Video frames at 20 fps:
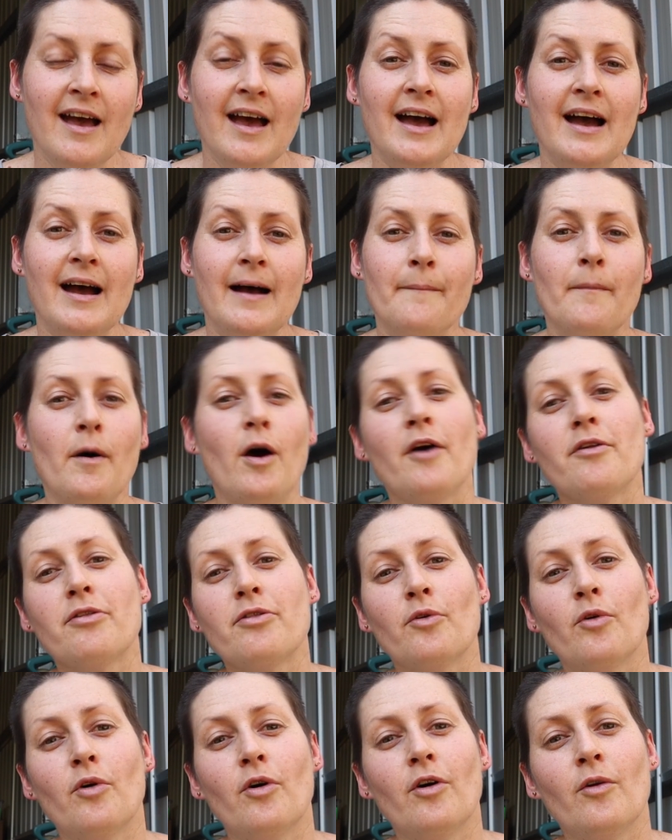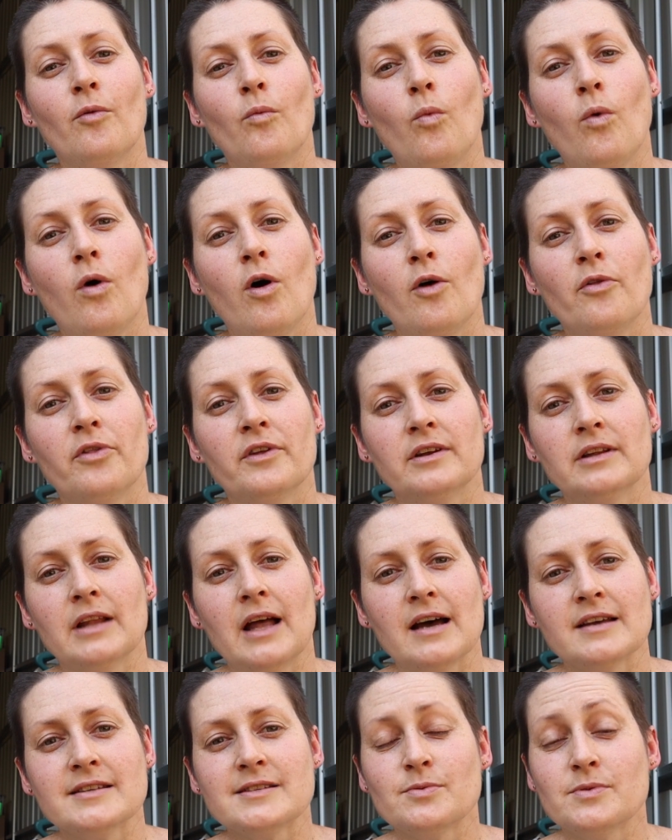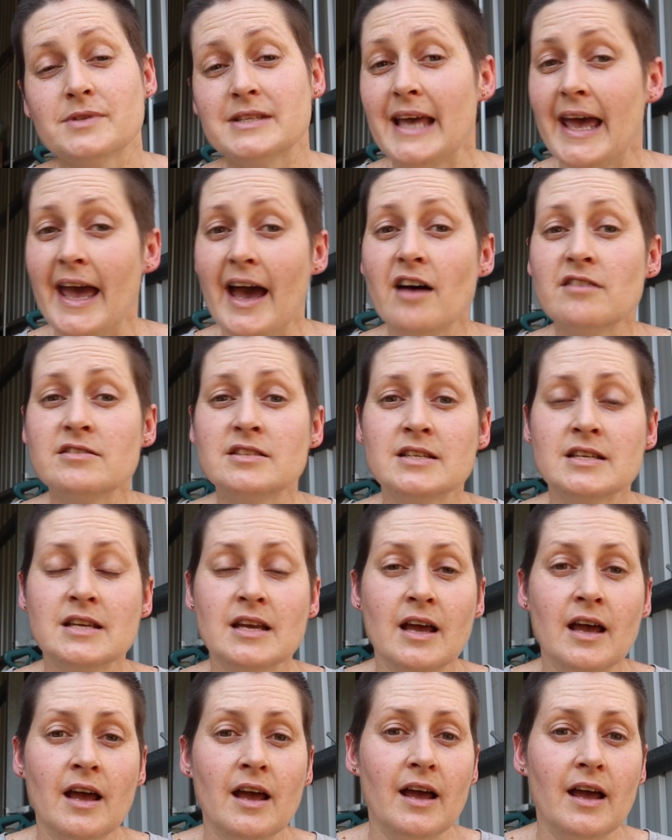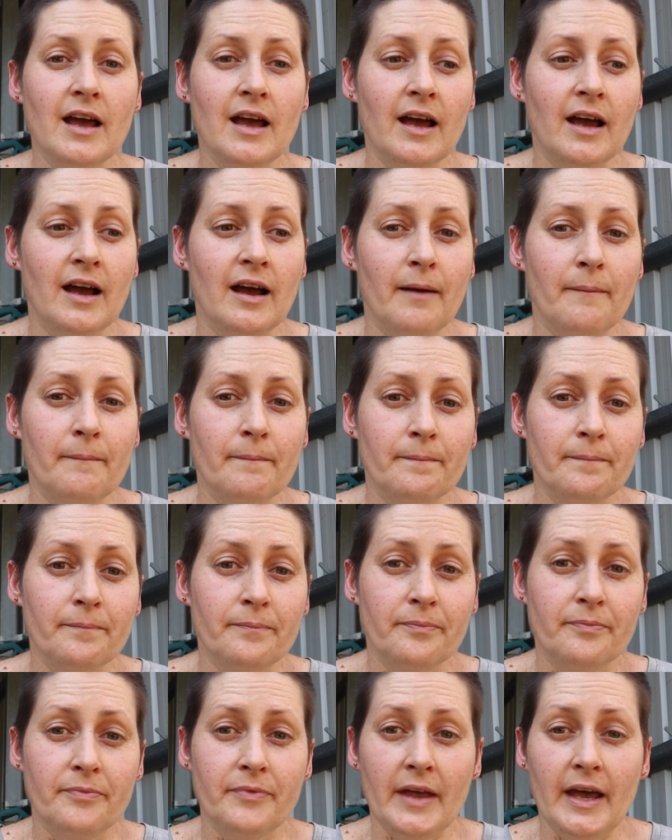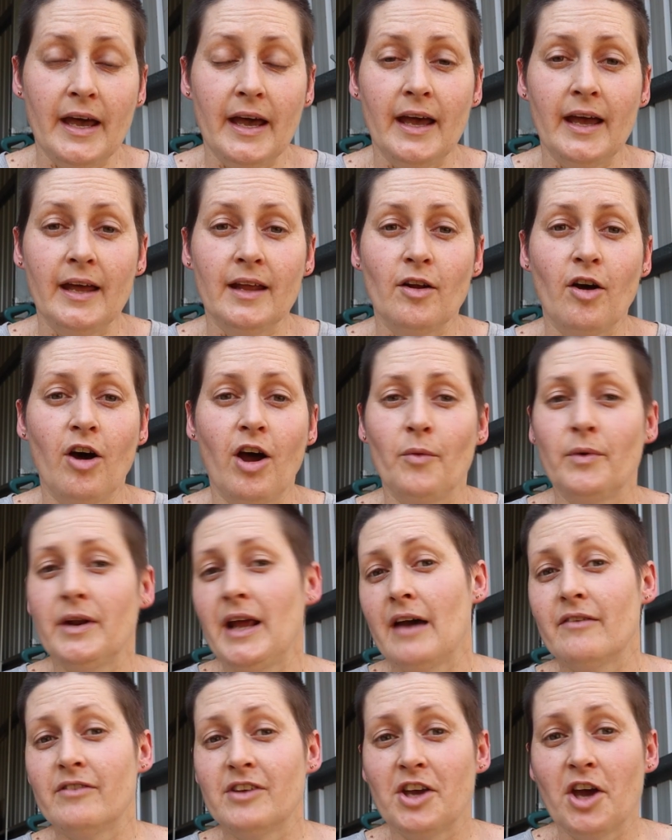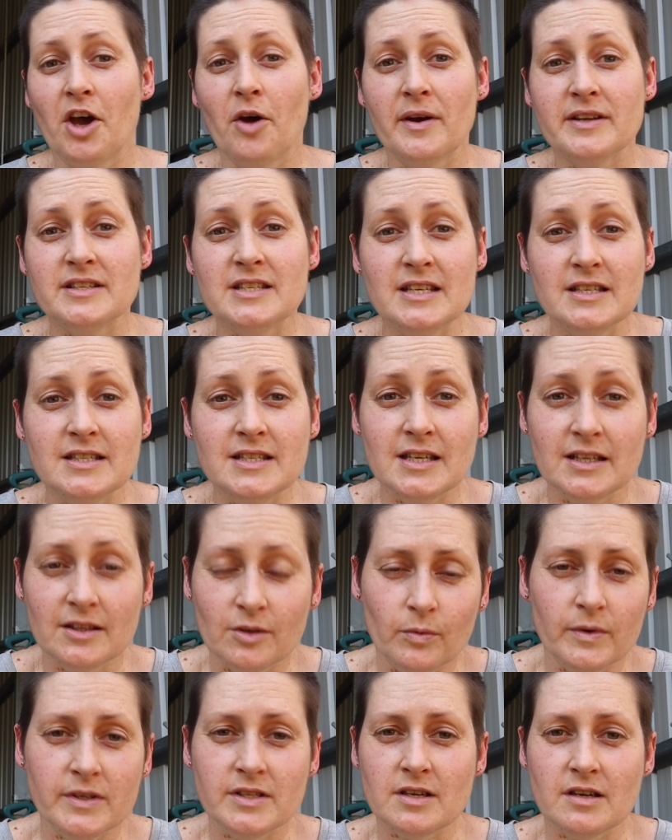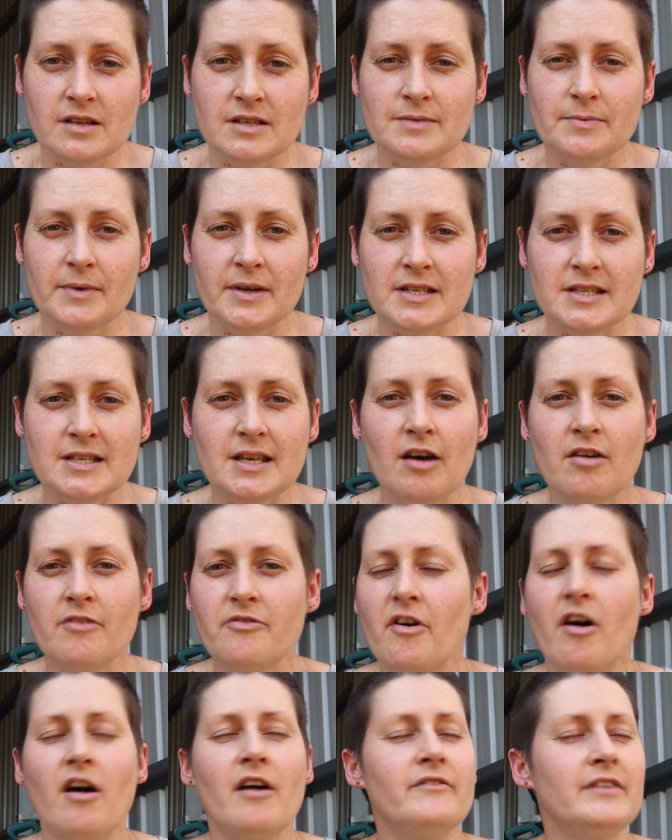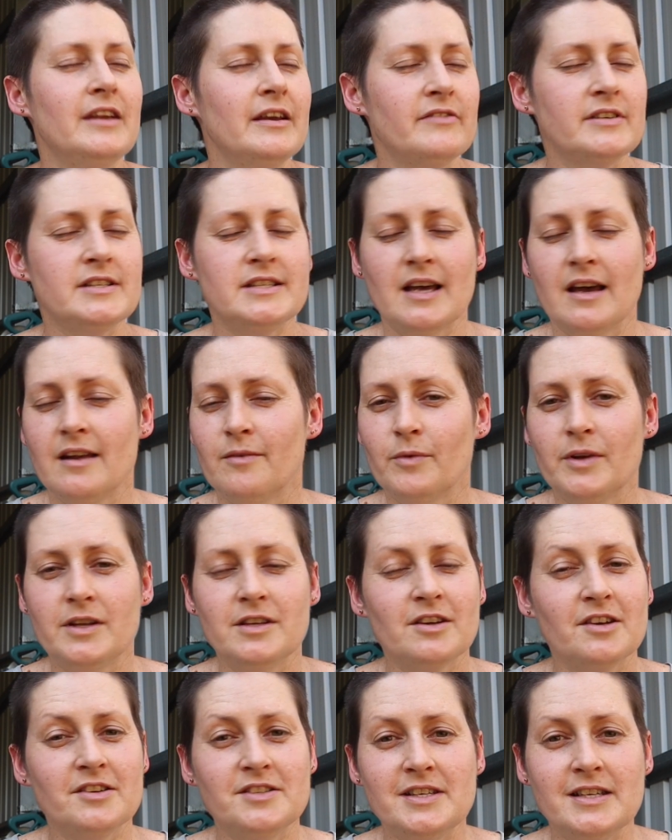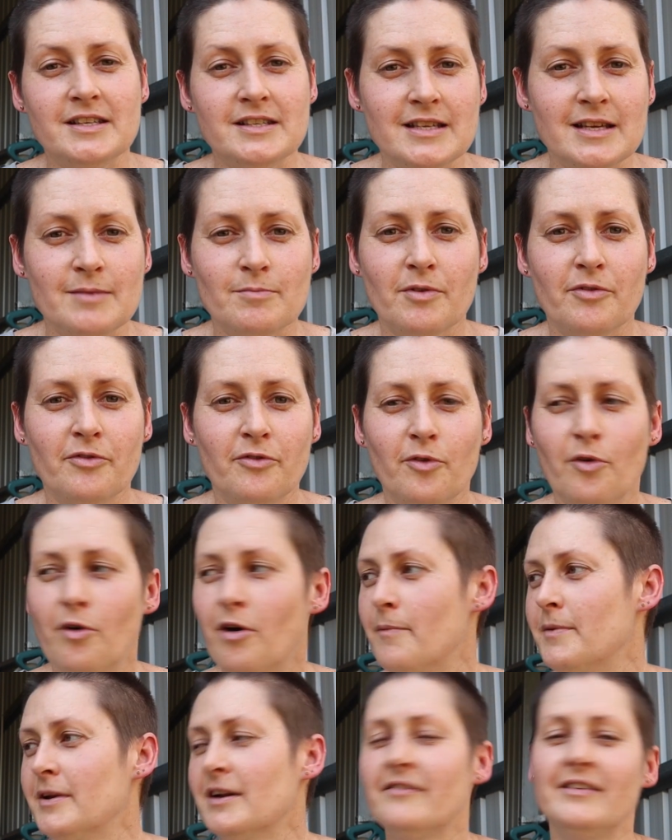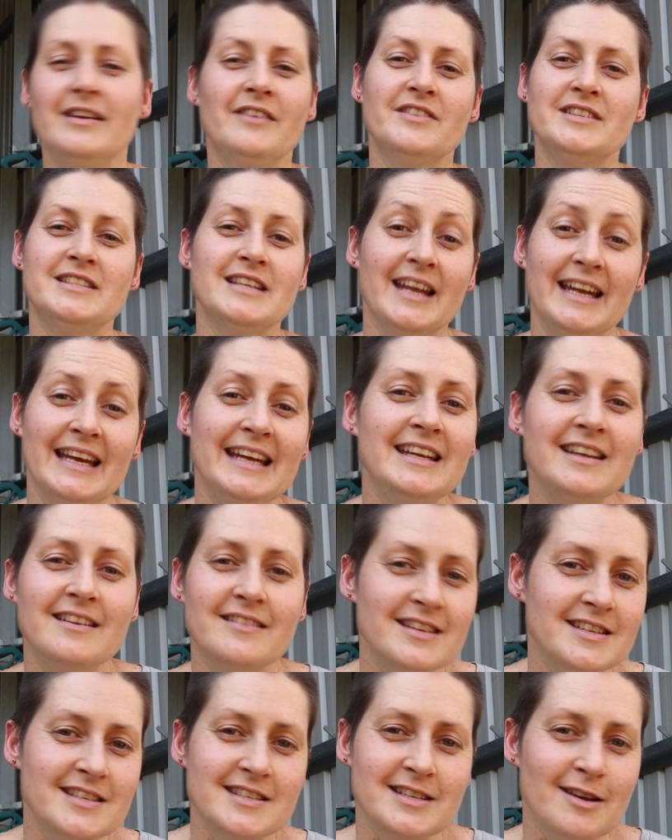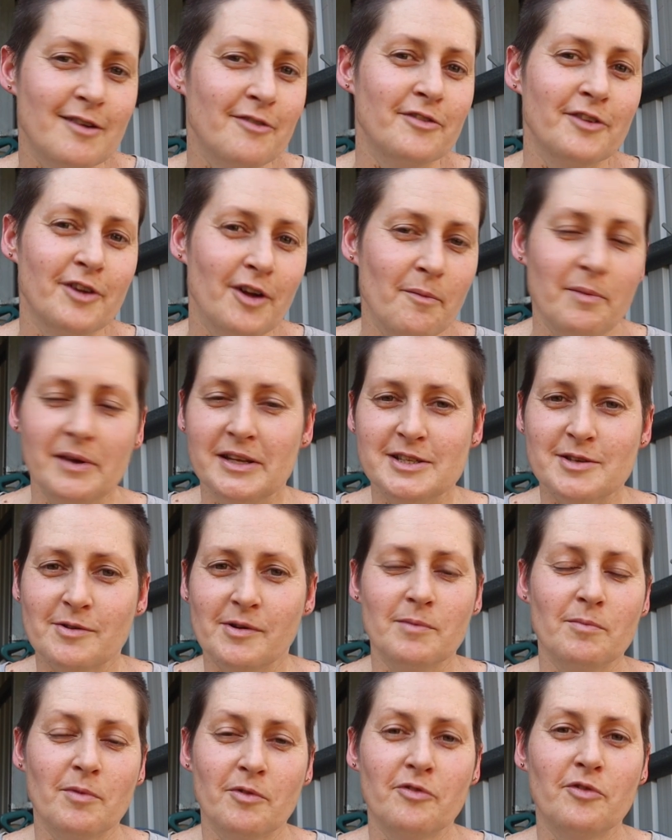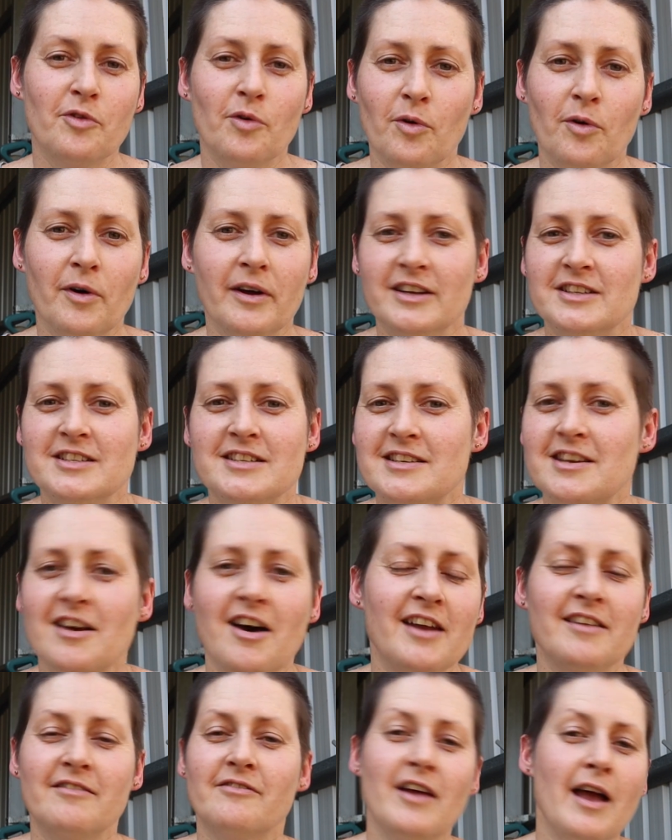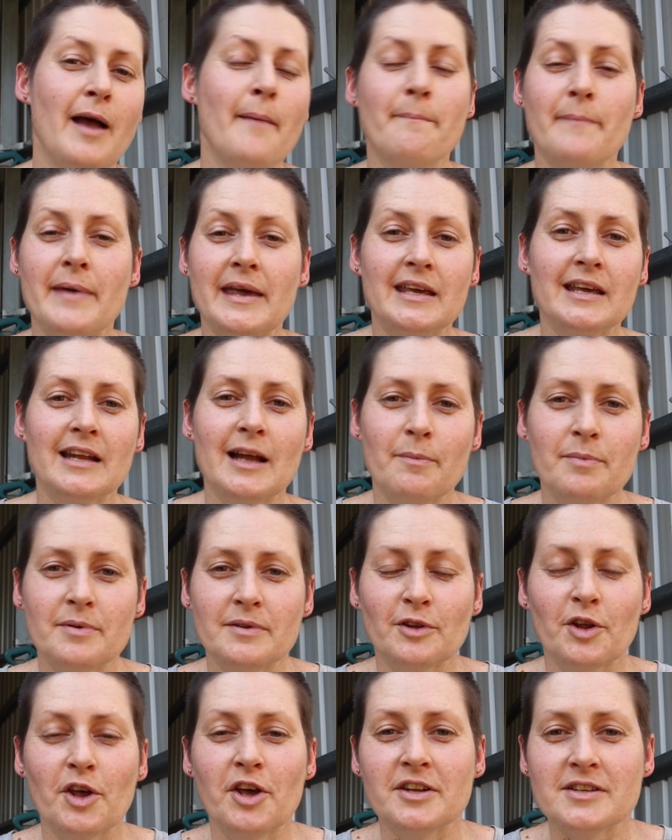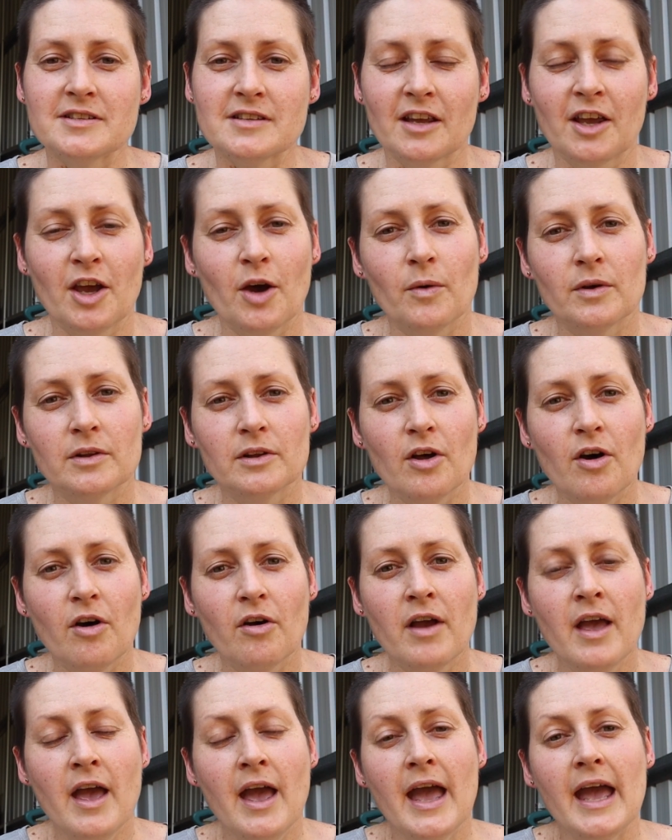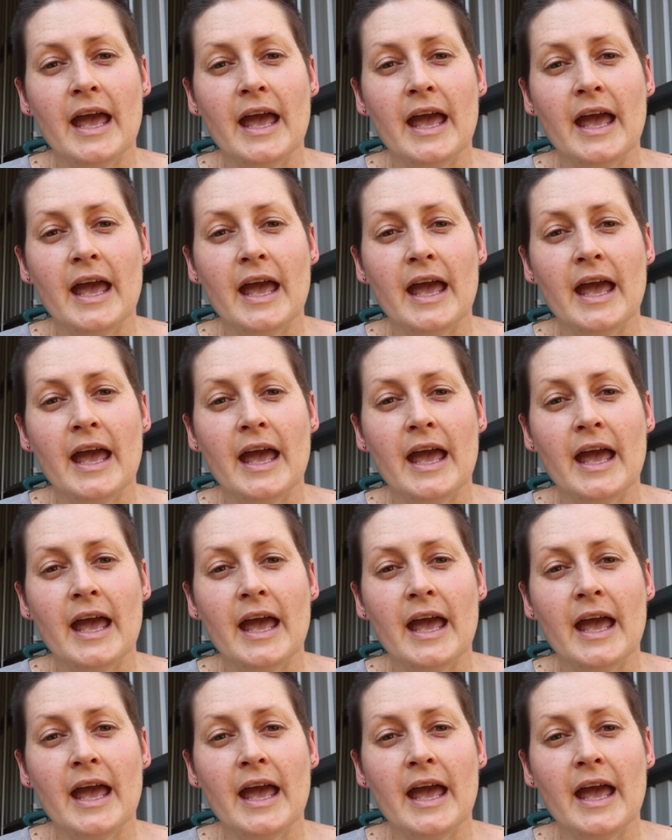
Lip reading: I thought while the glass was out, that I would have a go at tinting the windows myself. I've never done window tinting before. I mean, I've never done any of this stuff that I've been doing before, and I just kind of make it up and learn as I go along.